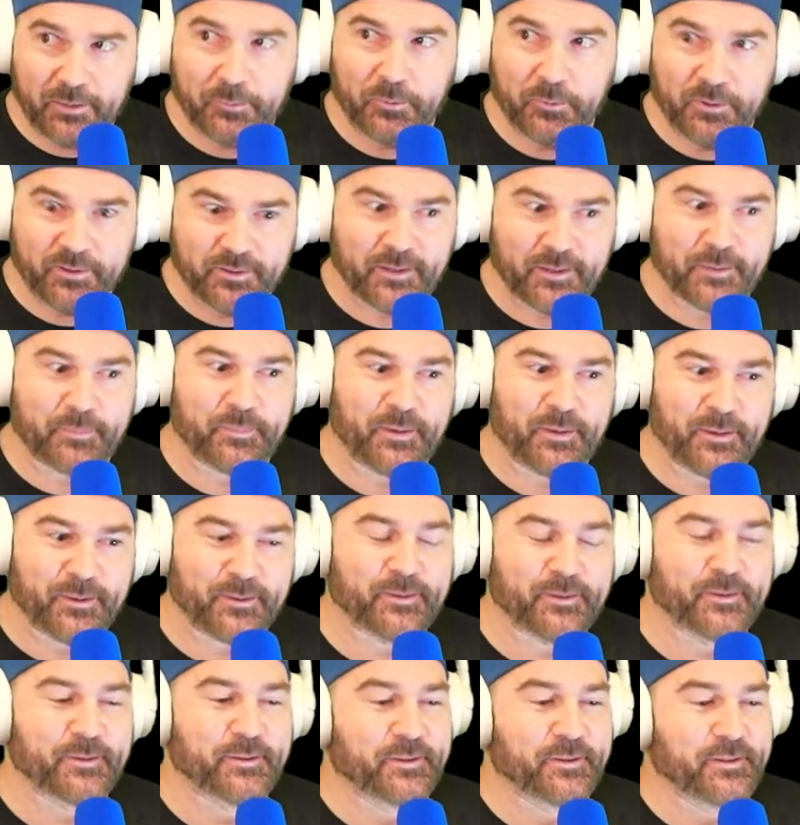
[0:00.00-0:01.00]
pick,
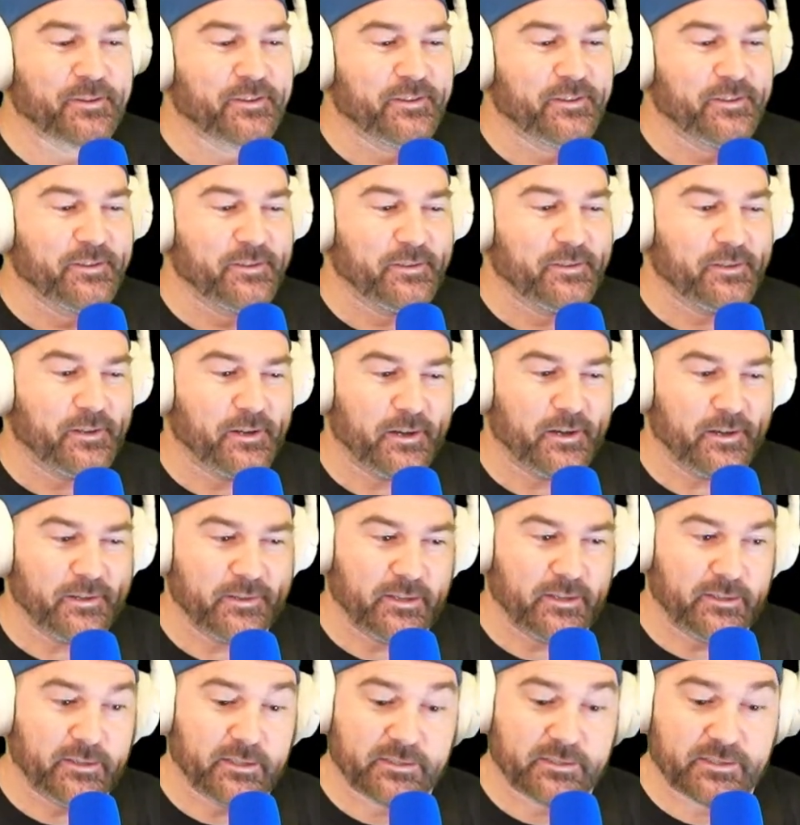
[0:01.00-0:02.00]

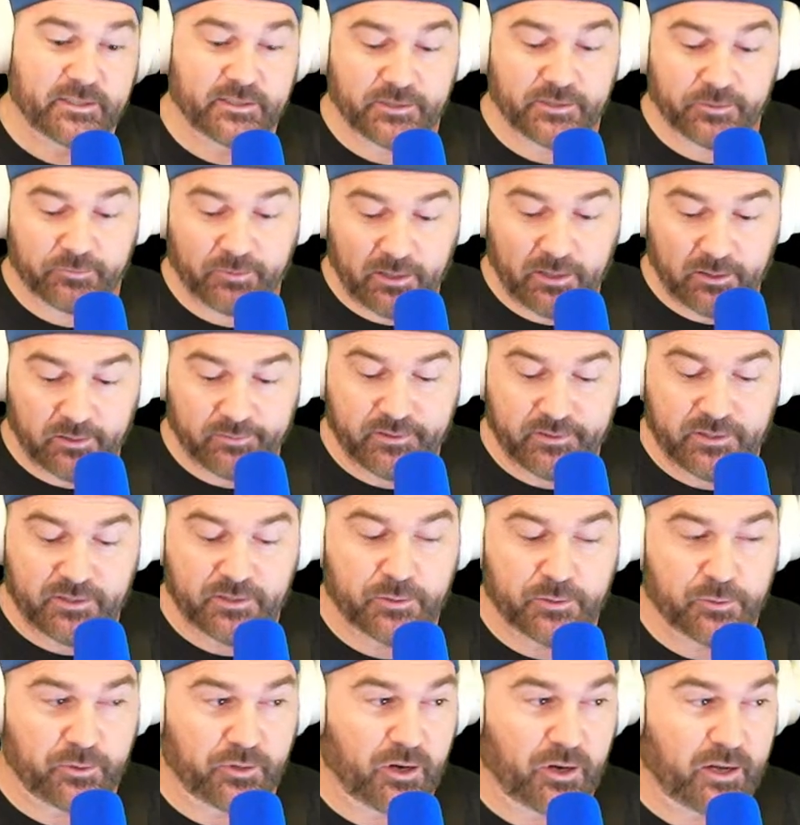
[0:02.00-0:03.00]
then this is irrelevant. You
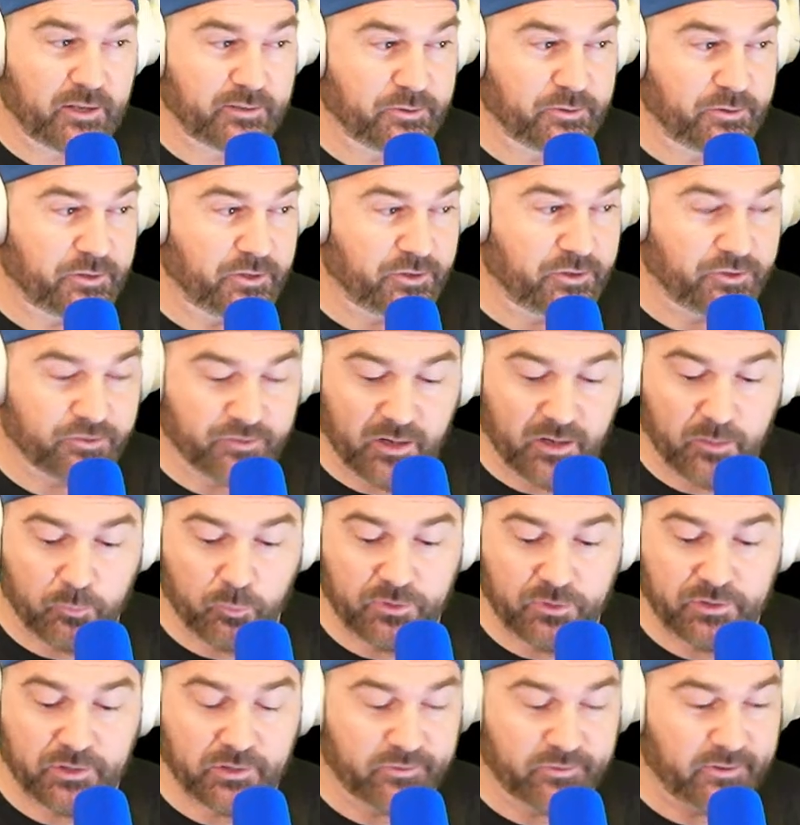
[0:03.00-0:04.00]
can also just strum
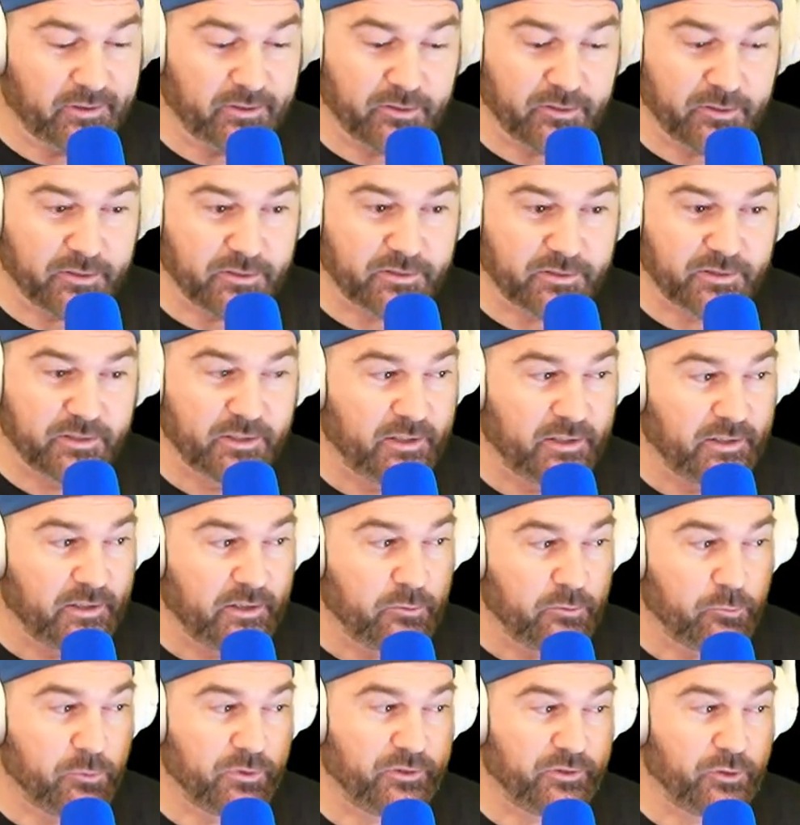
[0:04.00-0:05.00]
with your fingers
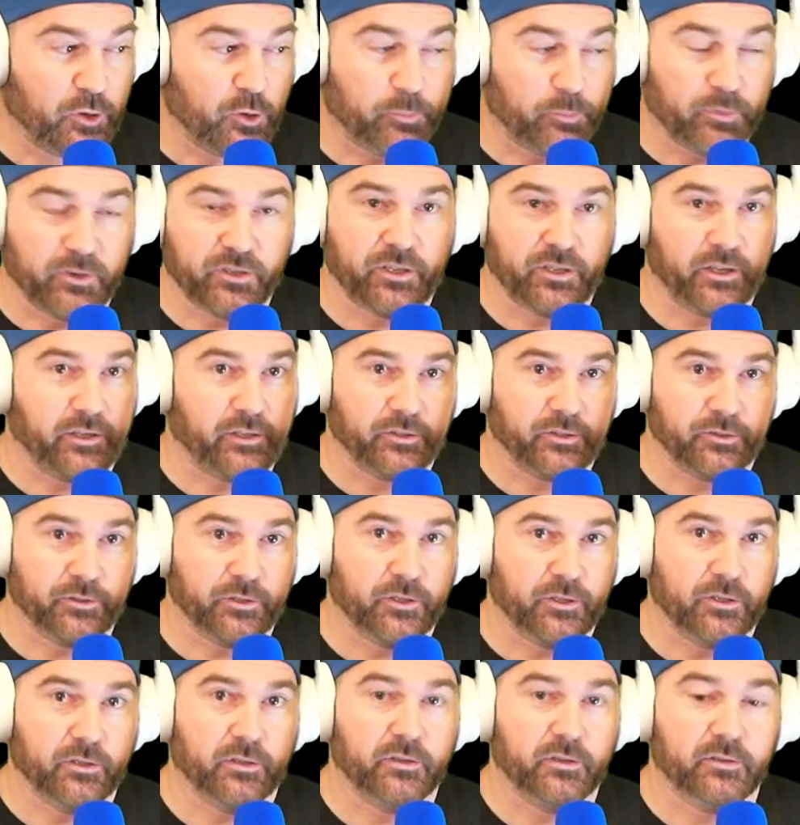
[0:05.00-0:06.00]
with no
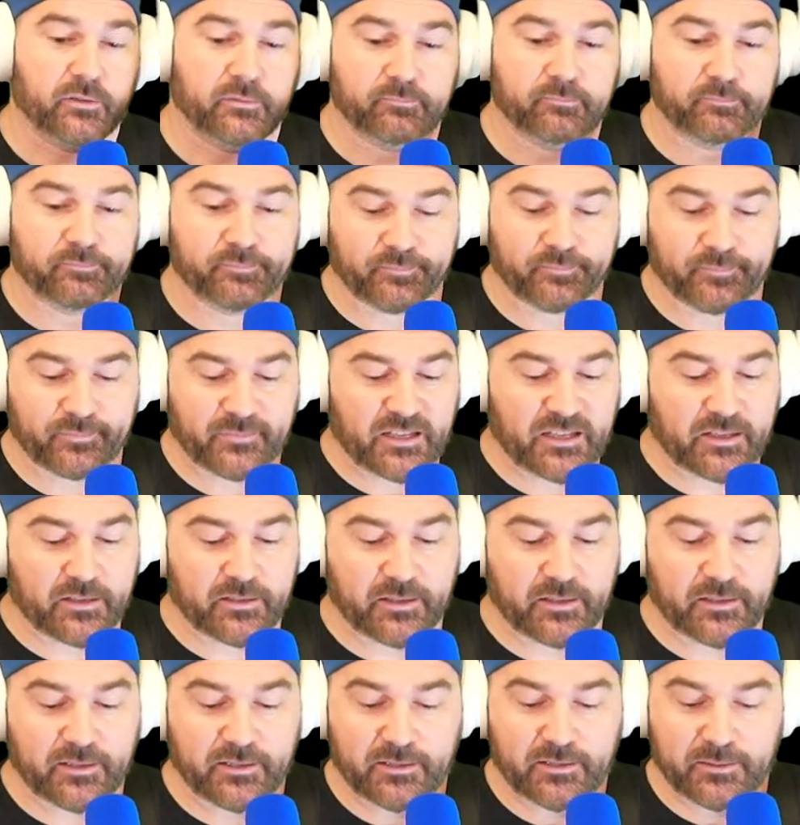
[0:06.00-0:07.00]
particular
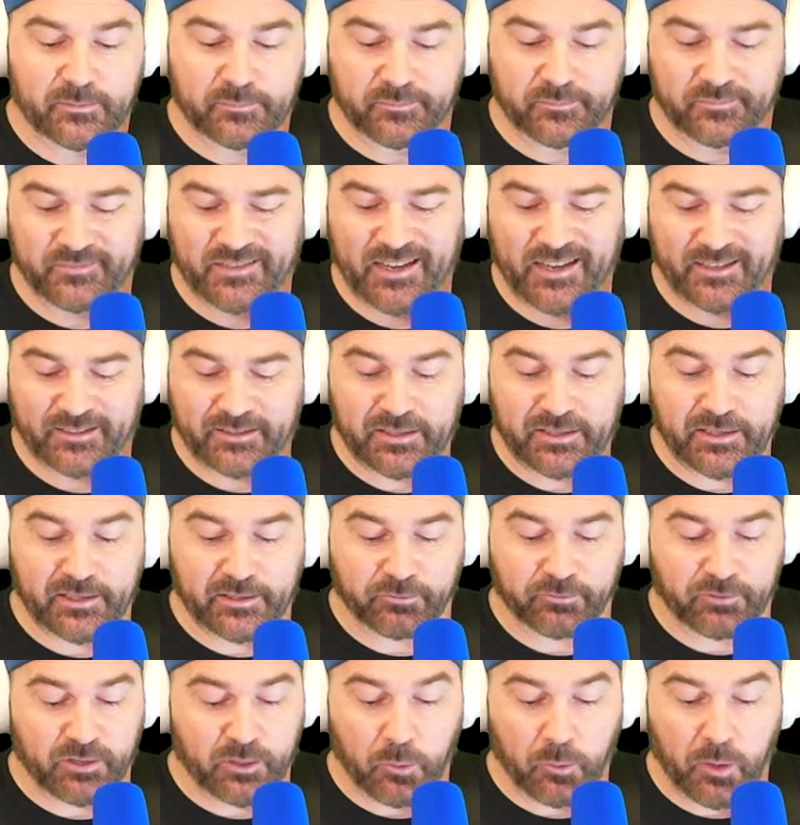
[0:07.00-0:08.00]
technique
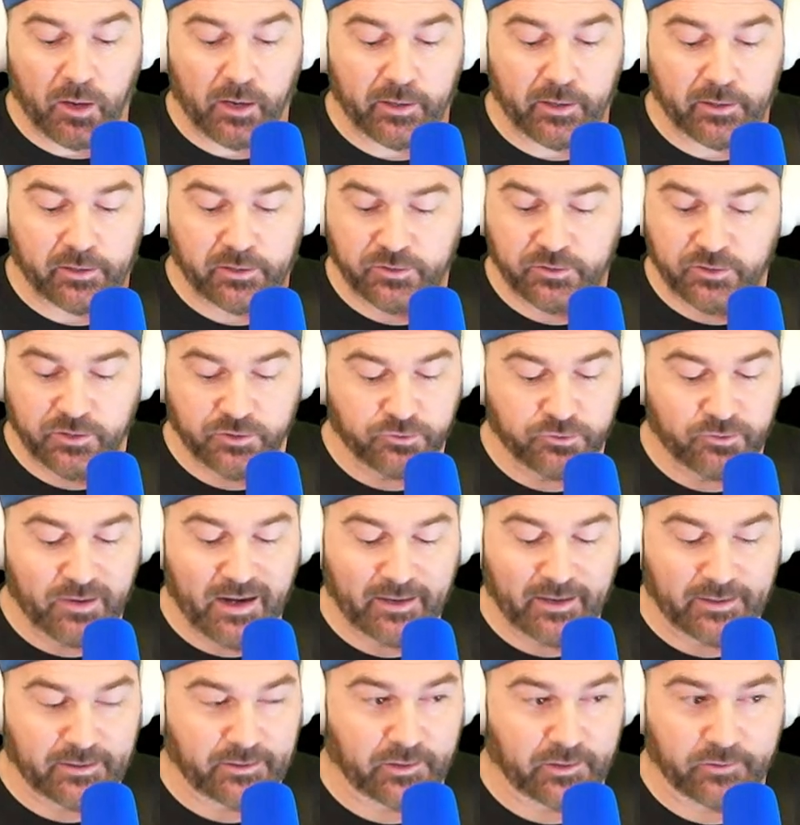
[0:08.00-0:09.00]
required. Just
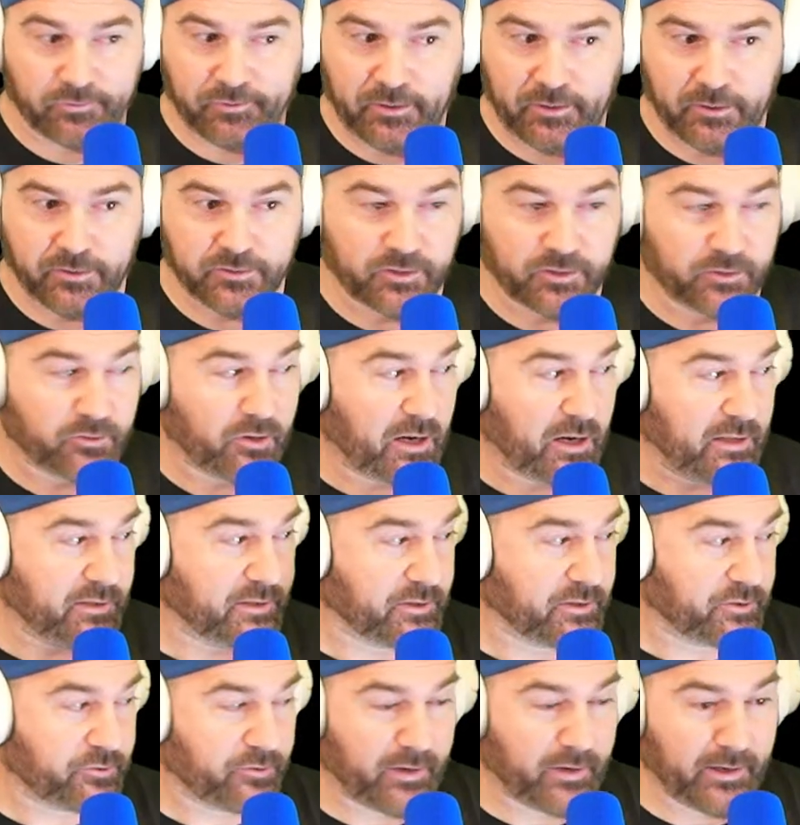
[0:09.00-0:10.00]
dragging your fingers across the
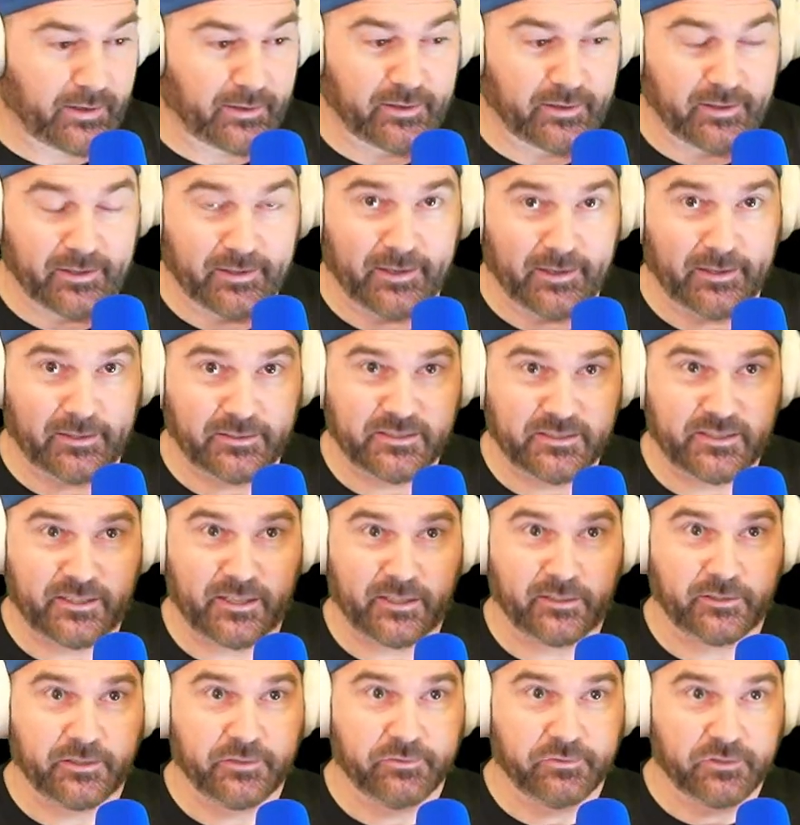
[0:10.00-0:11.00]
string
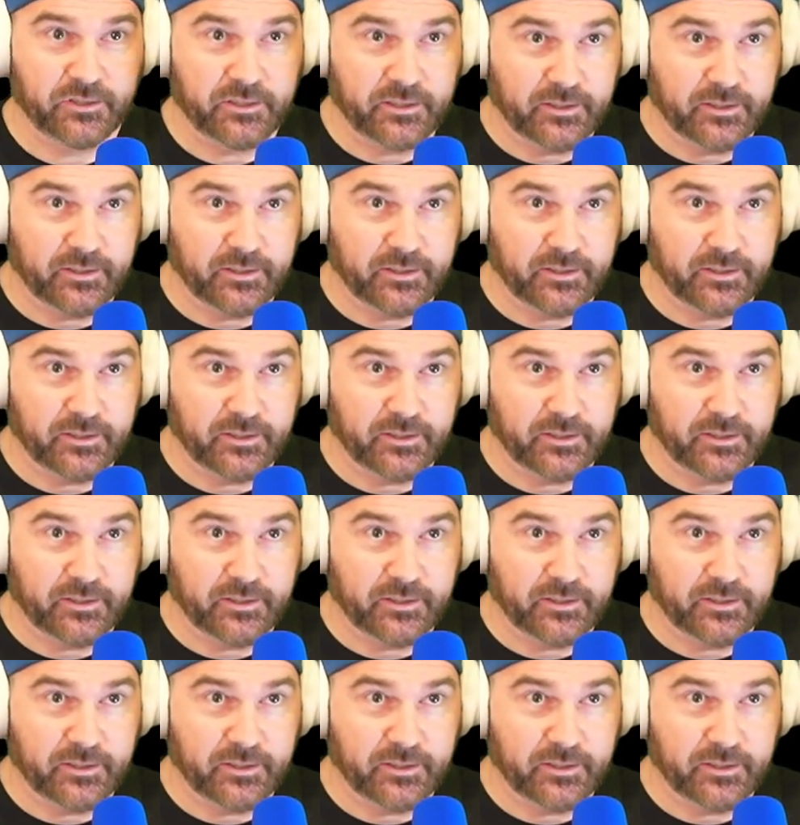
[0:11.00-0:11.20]
instinctively